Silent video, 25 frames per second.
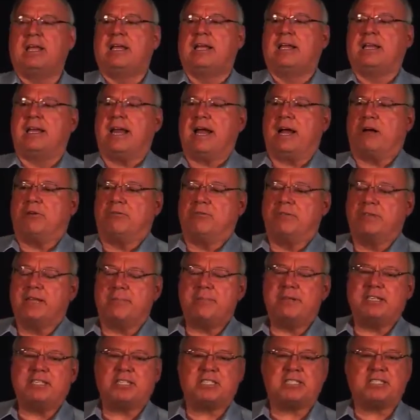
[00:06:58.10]
Now, let
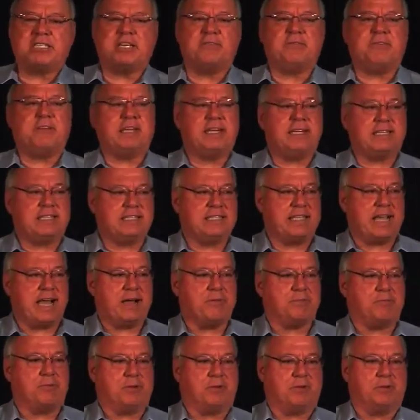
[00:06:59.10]
me just give you an
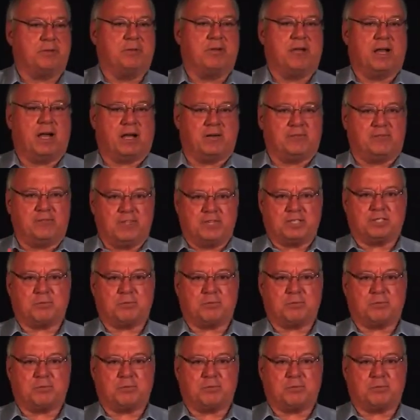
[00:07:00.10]
example of this